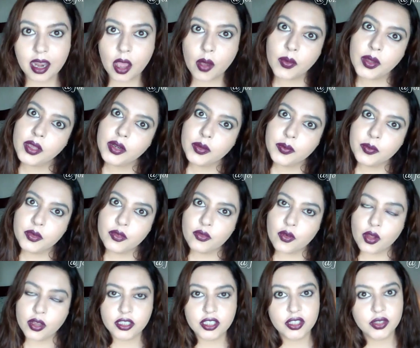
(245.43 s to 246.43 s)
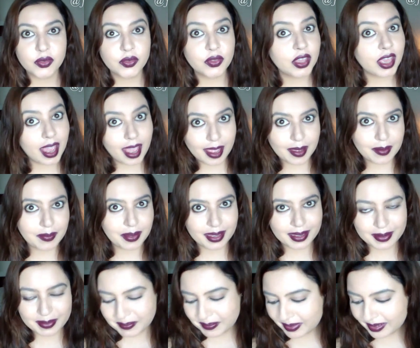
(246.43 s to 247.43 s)
and now we're going to move on to the eye
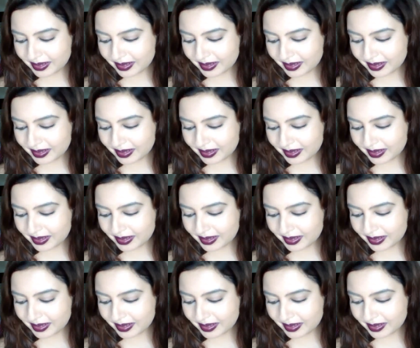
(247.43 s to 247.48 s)
makeup.